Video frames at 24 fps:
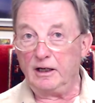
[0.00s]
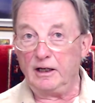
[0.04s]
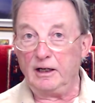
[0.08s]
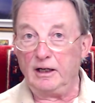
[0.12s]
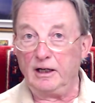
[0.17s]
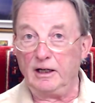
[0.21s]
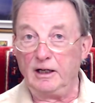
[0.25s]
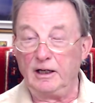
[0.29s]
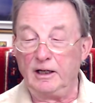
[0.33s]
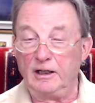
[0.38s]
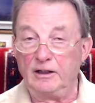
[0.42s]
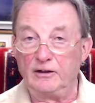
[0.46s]

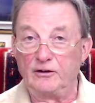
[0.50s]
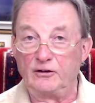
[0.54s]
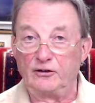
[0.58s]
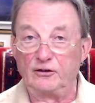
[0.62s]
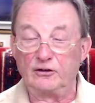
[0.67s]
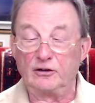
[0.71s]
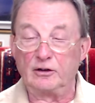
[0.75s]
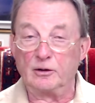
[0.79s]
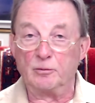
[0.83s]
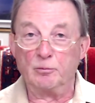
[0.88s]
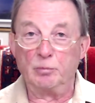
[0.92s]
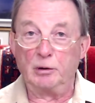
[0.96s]
It's
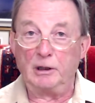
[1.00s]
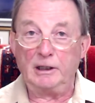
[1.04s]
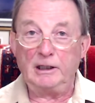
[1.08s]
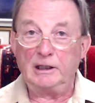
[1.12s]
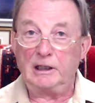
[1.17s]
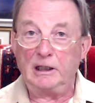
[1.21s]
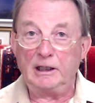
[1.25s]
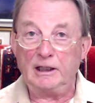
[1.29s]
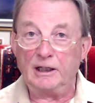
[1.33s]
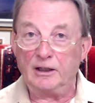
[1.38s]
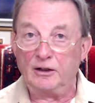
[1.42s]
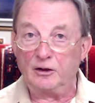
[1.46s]
completely
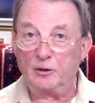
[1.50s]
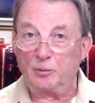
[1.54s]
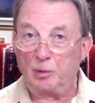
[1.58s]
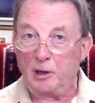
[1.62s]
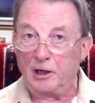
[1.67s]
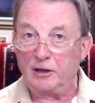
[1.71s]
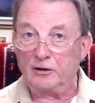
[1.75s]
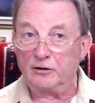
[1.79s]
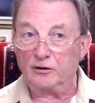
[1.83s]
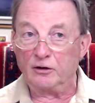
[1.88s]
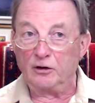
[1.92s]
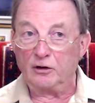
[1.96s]

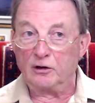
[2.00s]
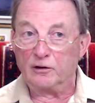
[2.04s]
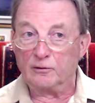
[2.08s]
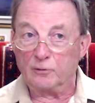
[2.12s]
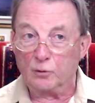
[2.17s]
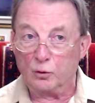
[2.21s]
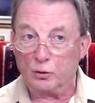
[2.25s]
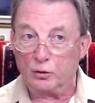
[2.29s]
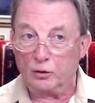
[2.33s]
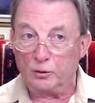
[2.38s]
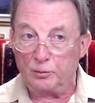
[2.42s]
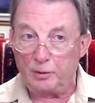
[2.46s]
independent of
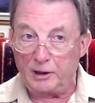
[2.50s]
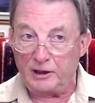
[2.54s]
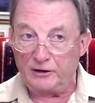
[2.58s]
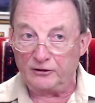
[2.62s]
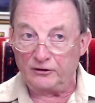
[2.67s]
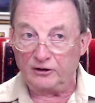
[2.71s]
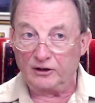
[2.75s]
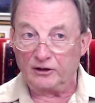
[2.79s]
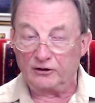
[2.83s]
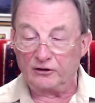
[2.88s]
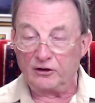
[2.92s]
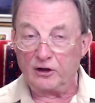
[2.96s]
all the basic
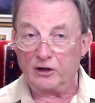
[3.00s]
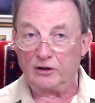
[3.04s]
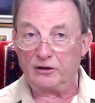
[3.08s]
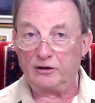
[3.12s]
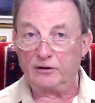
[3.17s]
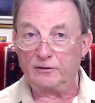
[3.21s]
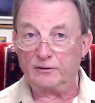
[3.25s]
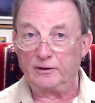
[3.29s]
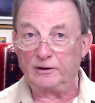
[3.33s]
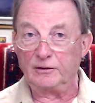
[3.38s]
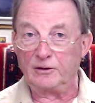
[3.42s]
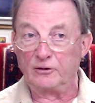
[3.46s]

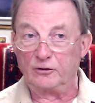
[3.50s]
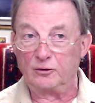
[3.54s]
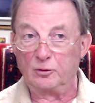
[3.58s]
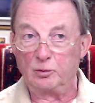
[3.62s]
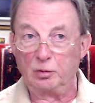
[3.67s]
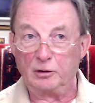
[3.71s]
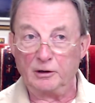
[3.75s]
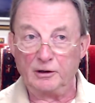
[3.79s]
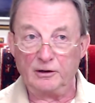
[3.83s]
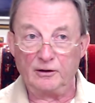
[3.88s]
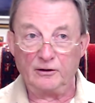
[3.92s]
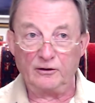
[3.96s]
scientific
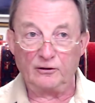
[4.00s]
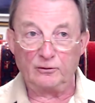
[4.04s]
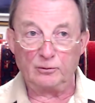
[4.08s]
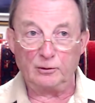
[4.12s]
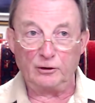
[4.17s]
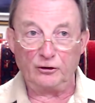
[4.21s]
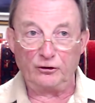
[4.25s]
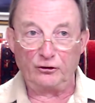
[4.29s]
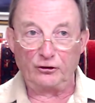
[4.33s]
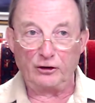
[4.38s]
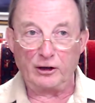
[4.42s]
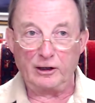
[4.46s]
disciplines
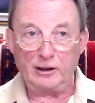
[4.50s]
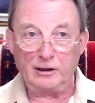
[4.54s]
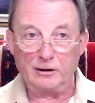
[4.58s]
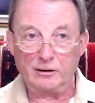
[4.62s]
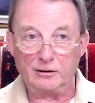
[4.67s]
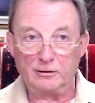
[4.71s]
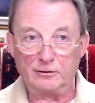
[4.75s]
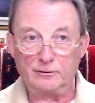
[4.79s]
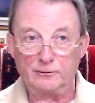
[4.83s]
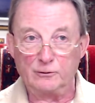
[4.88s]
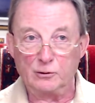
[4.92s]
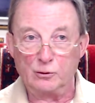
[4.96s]
which say that,
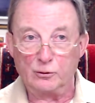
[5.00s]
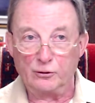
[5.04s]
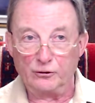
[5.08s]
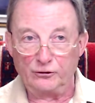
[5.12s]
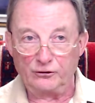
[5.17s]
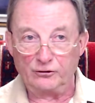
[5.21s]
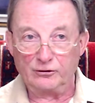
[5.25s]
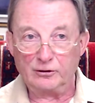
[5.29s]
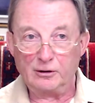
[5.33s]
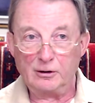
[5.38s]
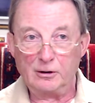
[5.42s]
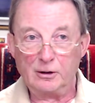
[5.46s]
of course,
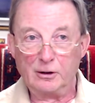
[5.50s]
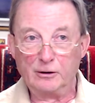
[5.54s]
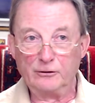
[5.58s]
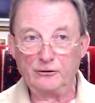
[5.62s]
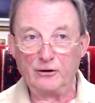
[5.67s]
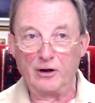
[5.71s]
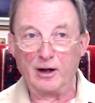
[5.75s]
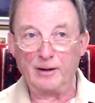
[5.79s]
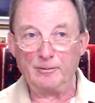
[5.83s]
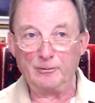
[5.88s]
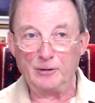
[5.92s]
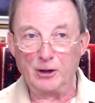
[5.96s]

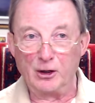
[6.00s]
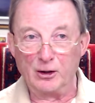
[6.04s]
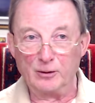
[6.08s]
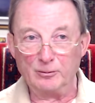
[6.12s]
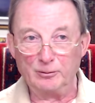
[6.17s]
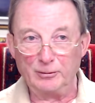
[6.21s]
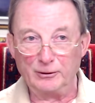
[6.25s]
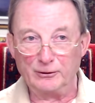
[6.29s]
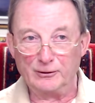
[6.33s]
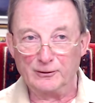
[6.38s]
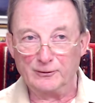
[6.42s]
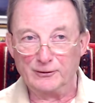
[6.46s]
time can't be
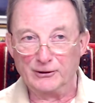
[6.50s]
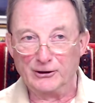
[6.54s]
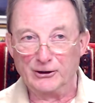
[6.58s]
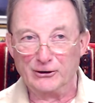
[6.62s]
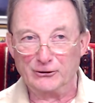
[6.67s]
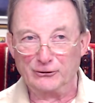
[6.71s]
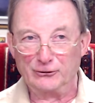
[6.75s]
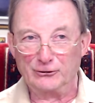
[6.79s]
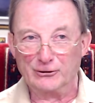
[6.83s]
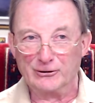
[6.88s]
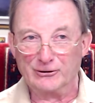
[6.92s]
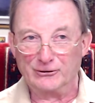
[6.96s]
reversed
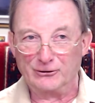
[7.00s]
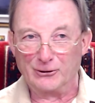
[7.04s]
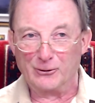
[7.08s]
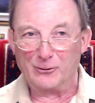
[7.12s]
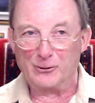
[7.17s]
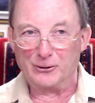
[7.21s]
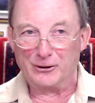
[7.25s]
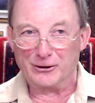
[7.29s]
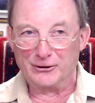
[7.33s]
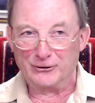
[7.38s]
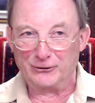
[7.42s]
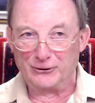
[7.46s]
and so on
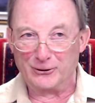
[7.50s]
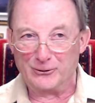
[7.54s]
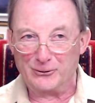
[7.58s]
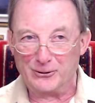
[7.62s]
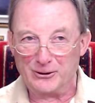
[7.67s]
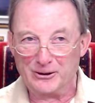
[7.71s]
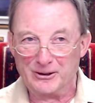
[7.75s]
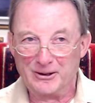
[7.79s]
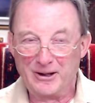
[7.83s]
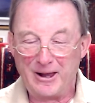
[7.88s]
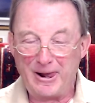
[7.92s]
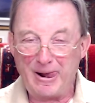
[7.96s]
and so on.